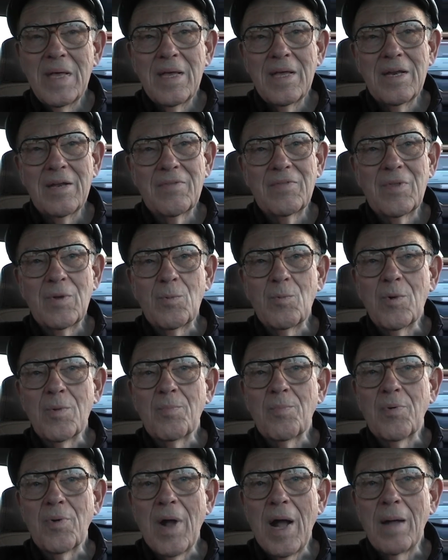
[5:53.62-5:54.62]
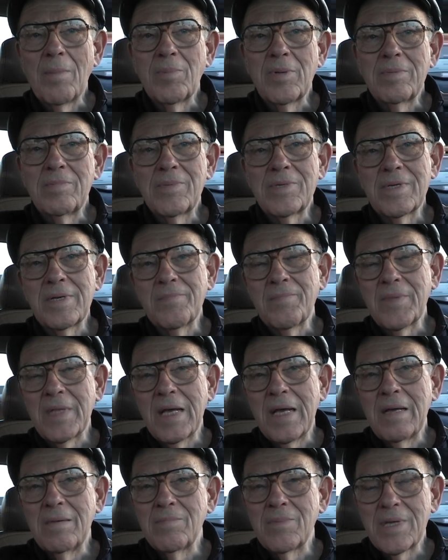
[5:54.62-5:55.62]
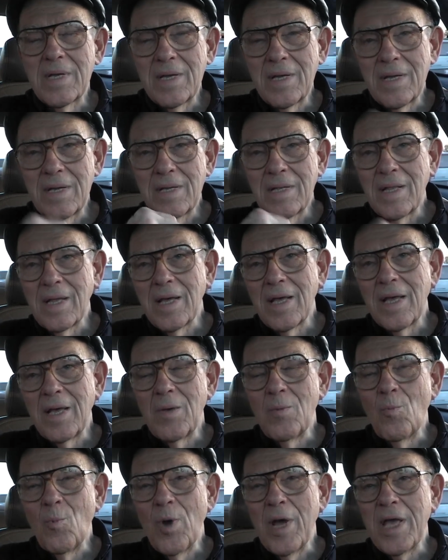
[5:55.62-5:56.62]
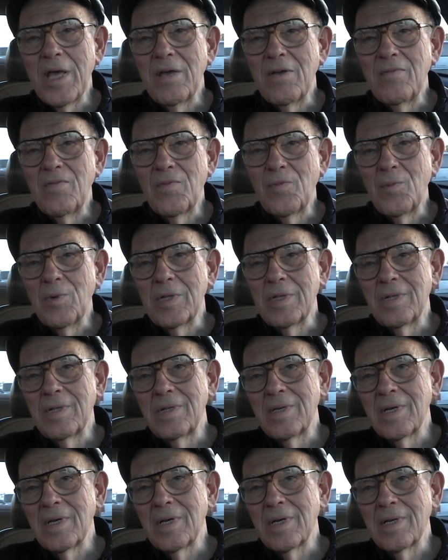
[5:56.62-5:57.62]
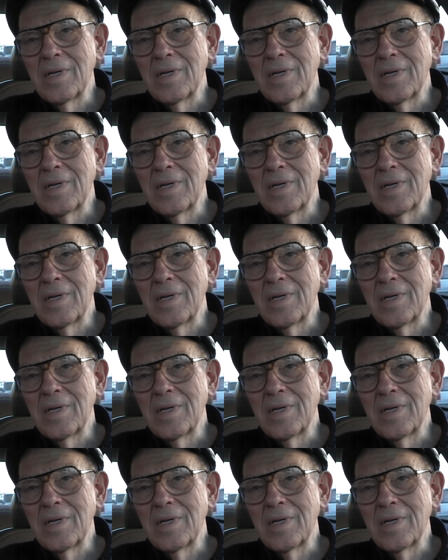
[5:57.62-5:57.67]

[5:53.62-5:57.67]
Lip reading: And if there were problems, sometimes a wave would